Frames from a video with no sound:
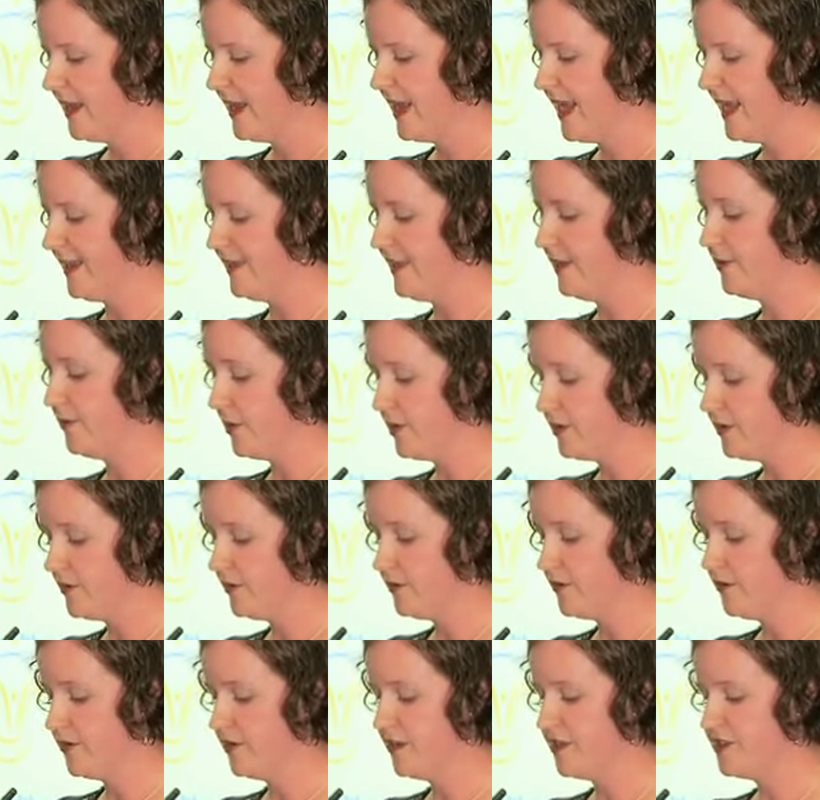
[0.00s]
and their road
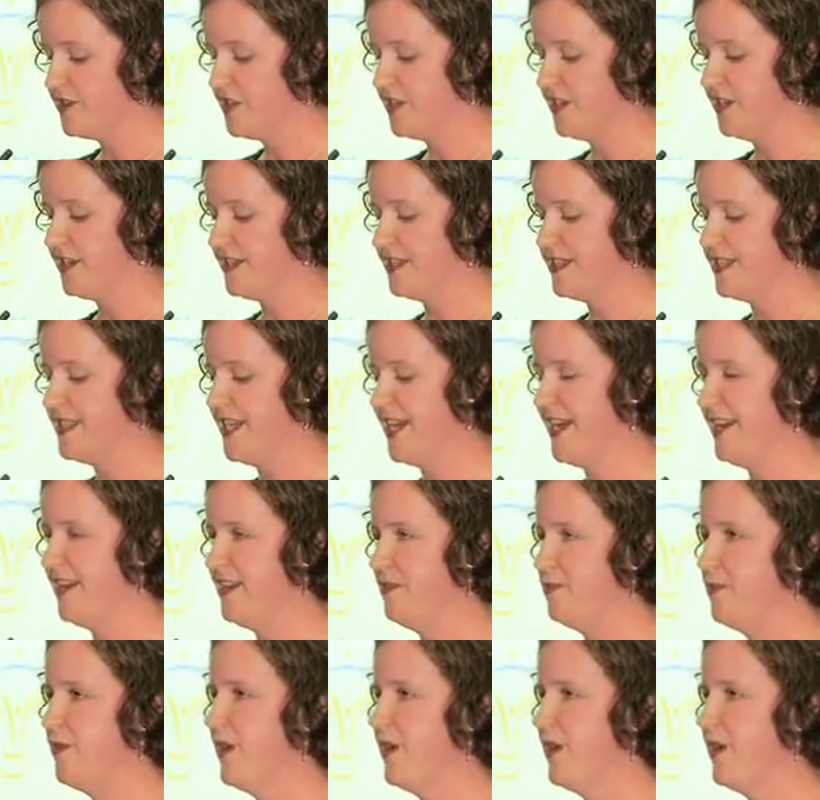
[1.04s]
law knowledge and understanding.